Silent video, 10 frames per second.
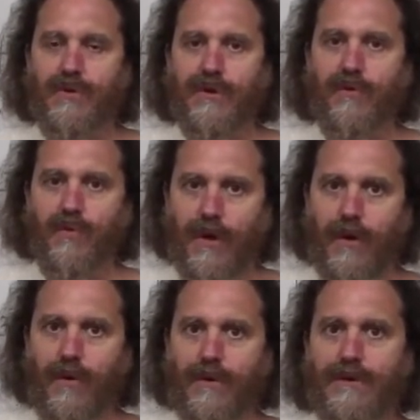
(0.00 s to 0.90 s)
in a
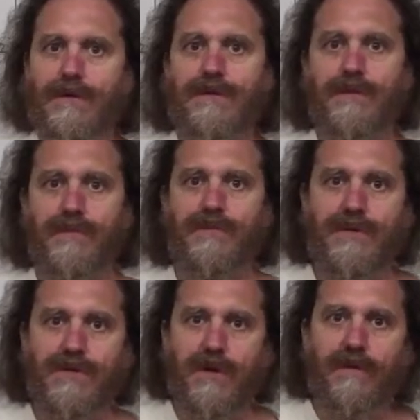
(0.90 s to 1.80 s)
row
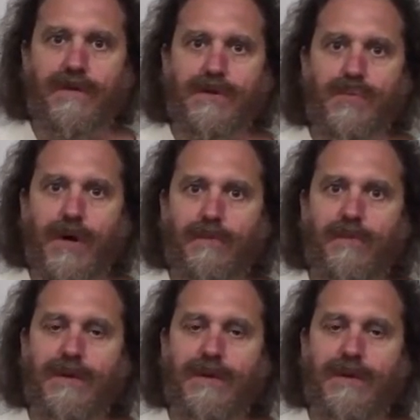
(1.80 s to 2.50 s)
to solve this problem.